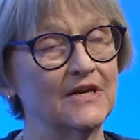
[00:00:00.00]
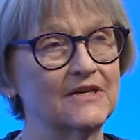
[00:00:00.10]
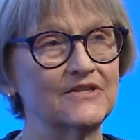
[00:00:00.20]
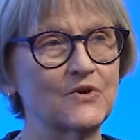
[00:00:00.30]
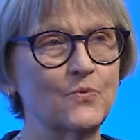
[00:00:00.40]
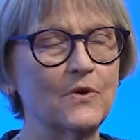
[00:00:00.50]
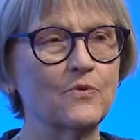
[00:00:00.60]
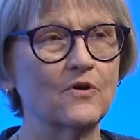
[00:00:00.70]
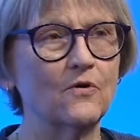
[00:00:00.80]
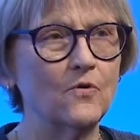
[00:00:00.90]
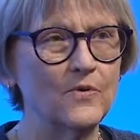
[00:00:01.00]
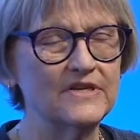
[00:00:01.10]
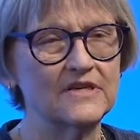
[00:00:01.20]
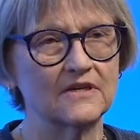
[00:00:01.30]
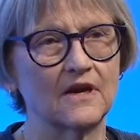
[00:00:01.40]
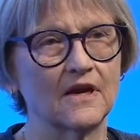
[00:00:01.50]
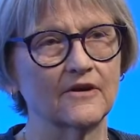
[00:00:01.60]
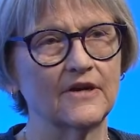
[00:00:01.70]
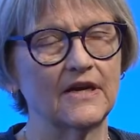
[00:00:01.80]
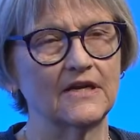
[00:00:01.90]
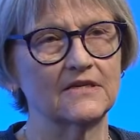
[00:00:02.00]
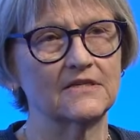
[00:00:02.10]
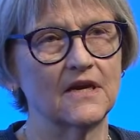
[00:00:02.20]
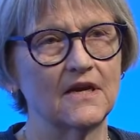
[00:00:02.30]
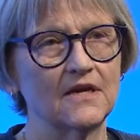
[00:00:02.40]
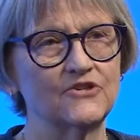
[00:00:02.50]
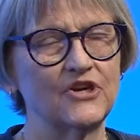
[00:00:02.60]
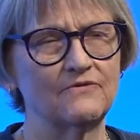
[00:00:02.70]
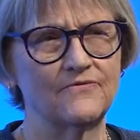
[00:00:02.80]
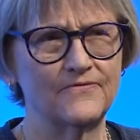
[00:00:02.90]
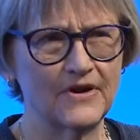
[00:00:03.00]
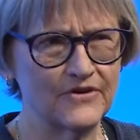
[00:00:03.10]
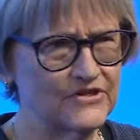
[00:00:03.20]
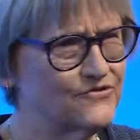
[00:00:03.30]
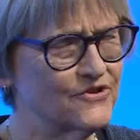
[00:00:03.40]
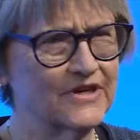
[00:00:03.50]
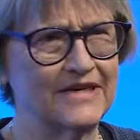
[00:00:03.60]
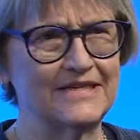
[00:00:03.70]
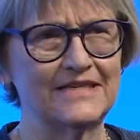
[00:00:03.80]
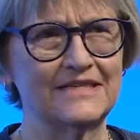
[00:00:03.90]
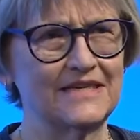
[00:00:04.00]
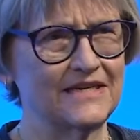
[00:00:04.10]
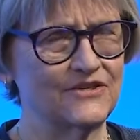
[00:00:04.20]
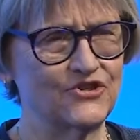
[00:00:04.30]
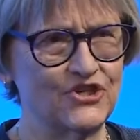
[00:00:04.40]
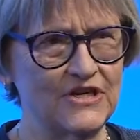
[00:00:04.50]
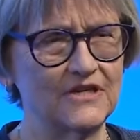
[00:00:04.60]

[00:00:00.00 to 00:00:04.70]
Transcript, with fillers: And so we were always at loggerheads. She had very strong ideas and she